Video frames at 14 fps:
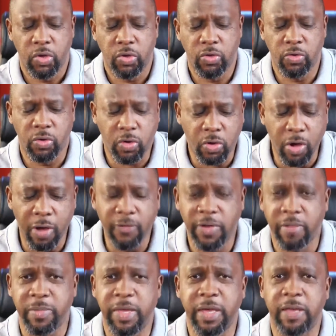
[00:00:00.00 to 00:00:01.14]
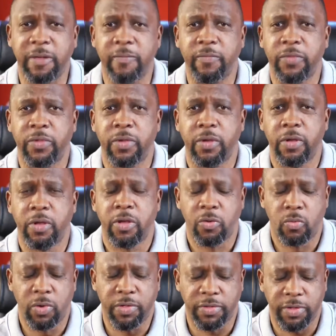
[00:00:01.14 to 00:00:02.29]
You cover me
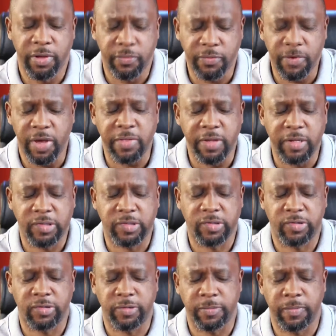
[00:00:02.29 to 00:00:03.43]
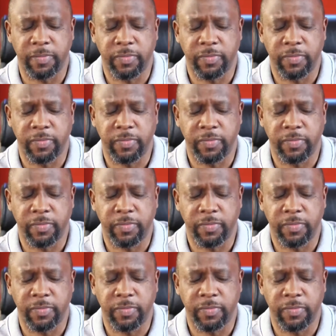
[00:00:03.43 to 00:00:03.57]
with your feathers.